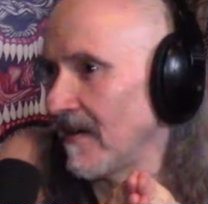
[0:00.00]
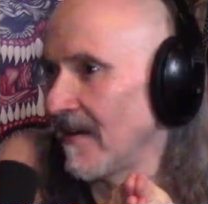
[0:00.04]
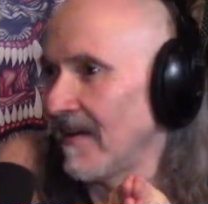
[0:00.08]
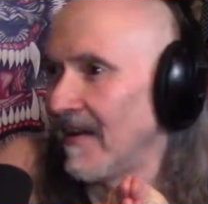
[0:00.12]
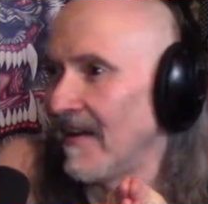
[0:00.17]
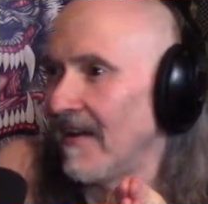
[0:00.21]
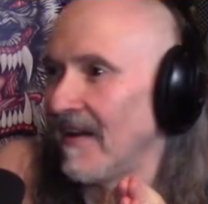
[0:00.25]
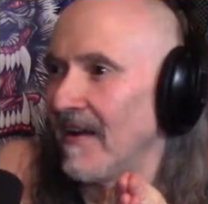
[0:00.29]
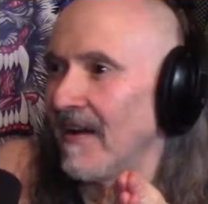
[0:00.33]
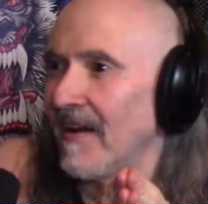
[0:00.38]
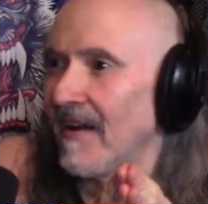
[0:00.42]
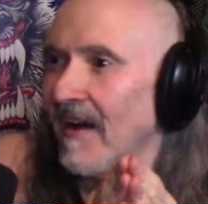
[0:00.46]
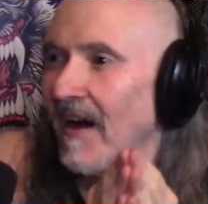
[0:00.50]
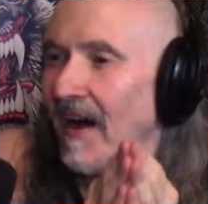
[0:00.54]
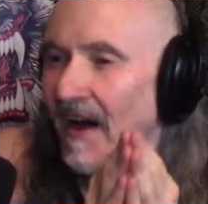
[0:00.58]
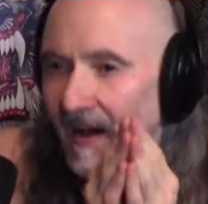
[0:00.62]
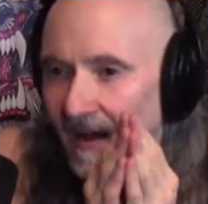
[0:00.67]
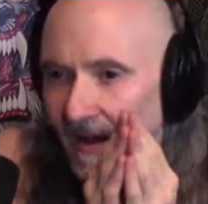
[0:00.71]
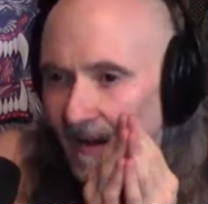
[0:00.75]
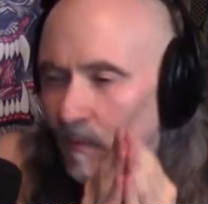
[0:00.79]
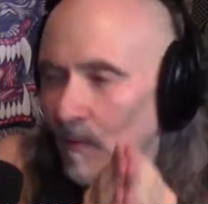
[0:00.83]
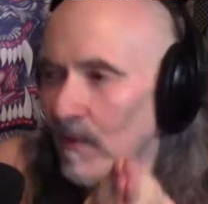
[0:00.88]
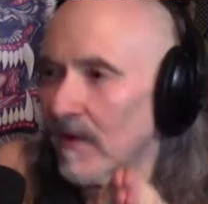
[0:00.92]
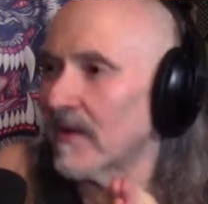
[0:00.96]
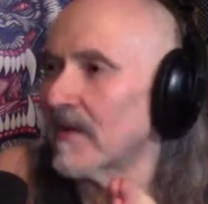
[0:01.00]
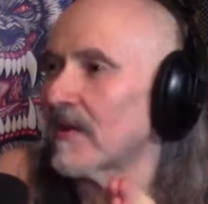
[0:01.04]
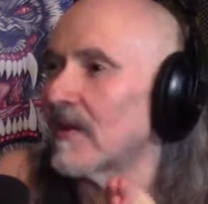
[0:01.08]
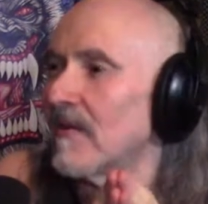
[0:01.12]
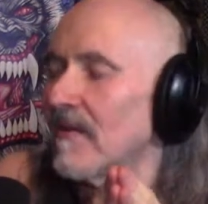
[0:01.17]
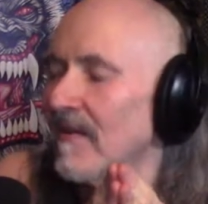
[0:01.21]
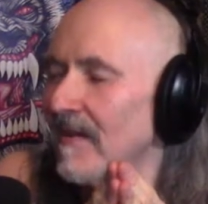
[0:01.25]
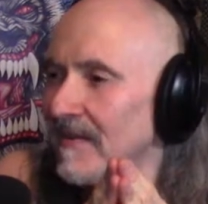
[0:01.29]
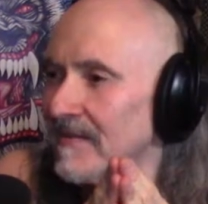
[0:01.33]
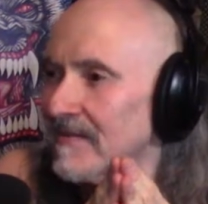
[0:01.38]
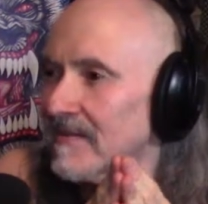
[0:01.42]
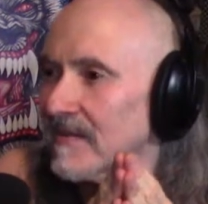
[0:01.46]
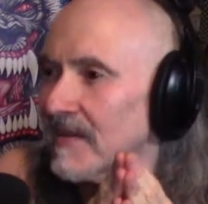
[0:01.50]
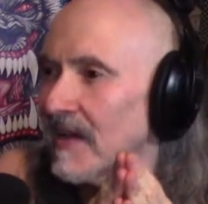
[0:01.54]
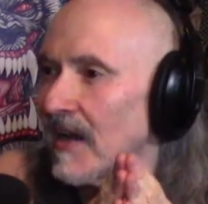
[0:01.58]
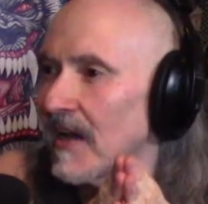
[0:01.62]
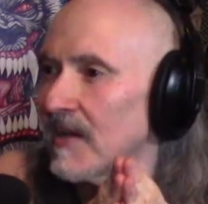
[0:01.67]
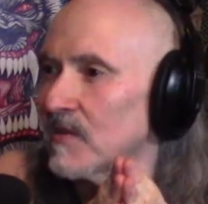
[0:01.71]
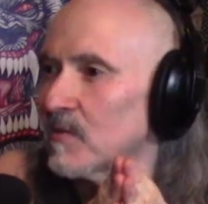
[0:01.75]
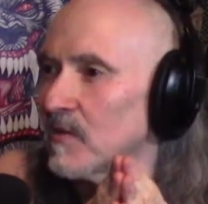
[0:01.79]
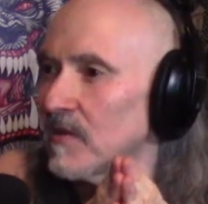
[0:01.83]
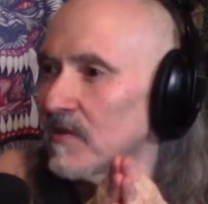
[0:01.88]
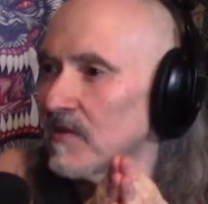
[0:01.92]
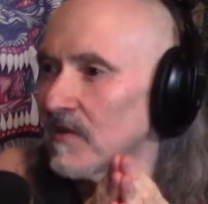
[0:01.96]
Yeah. I want to go on
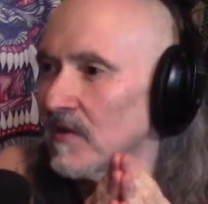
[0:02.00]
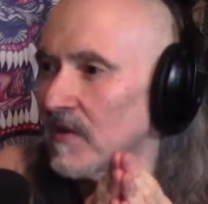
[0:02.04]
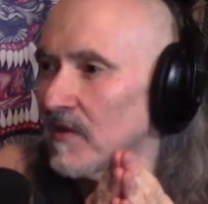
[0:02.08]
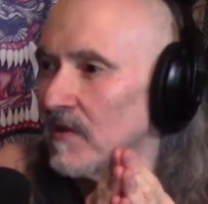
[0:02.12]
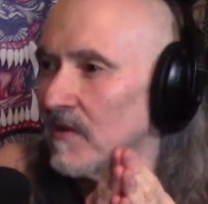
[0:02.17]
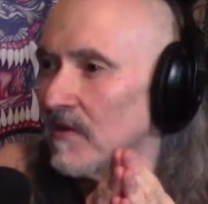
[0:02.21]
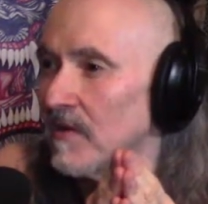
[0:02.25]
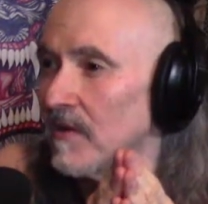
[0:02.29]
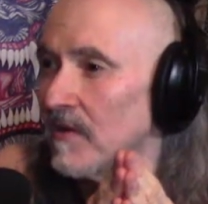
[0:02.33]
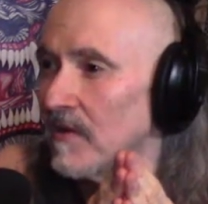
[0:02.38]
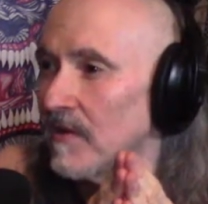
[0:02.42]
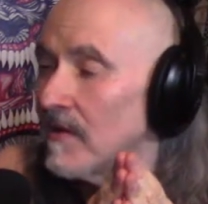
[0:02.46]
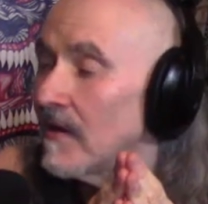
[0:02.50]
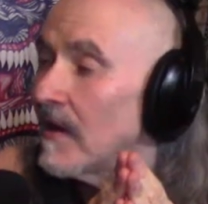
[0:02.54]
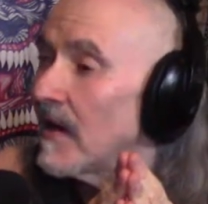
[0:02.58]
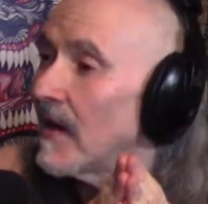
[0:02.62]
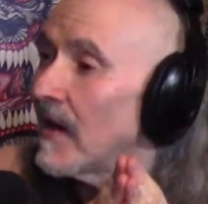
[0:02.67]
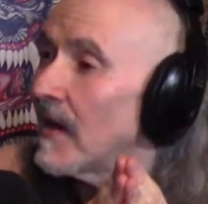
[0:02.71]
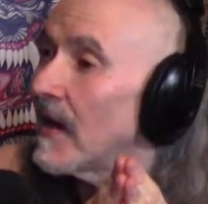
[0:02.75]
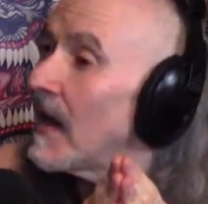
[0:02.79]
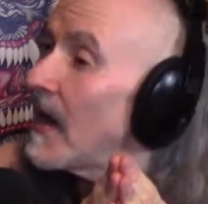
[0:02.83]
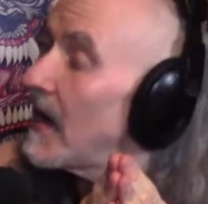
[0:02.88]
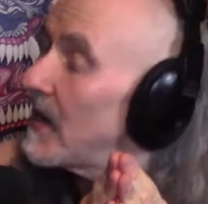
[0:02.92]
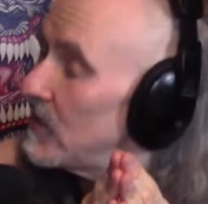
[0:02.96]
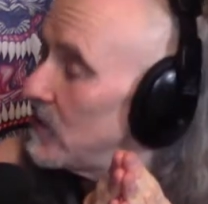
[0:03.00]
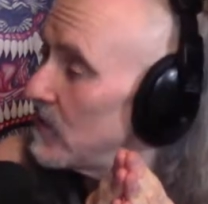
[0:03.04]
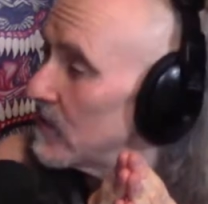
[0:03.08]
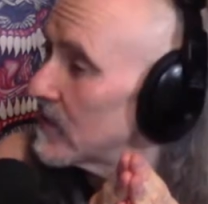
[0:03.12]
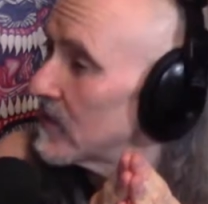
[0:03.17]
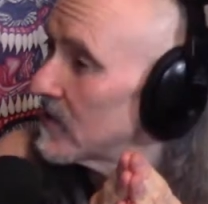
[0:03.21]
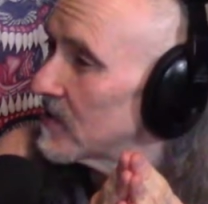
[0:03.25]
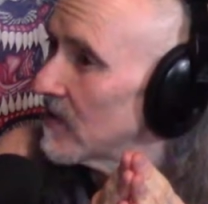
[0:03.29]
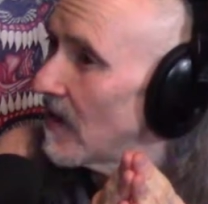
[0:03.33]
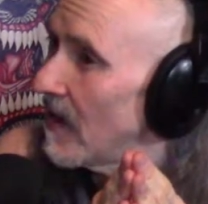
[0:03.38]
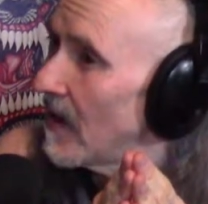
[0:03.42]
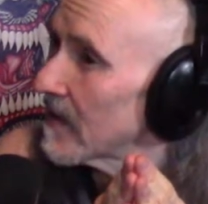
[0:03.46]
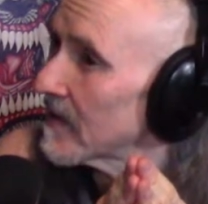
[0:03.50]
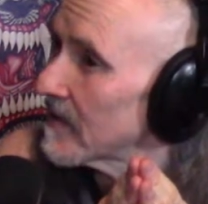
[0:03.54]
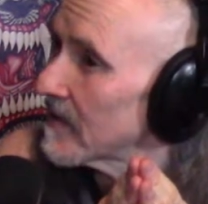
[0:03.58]
stage with you. And you could talk a